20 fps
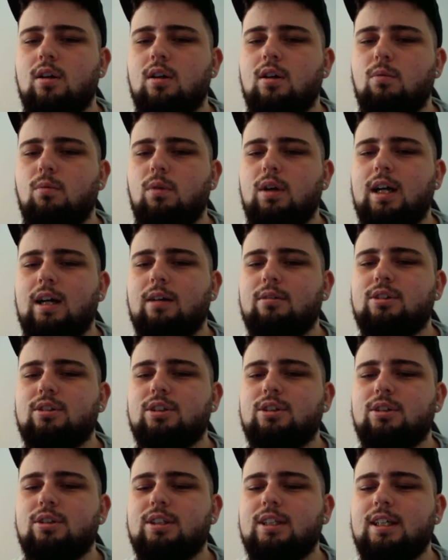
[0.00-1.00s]
Well, how
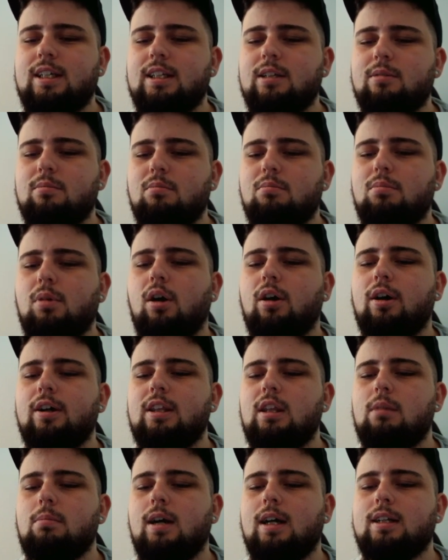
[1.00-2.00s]
should you seat them?
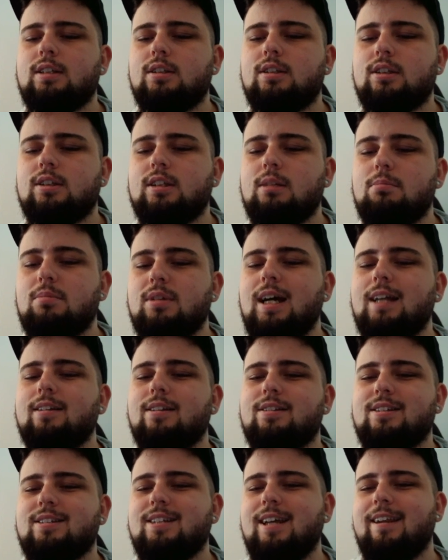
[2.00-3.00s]
Behind the passenger seat. But that
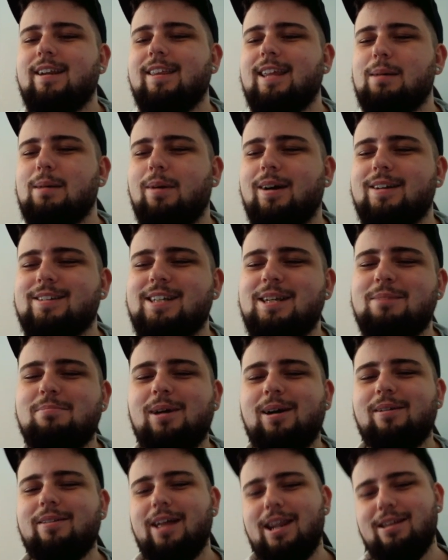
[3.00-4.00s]
doesn't say anything about a
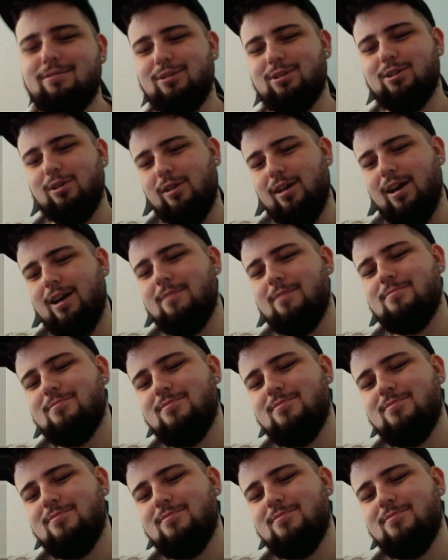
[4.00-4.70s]
seatbelt then, if you do that.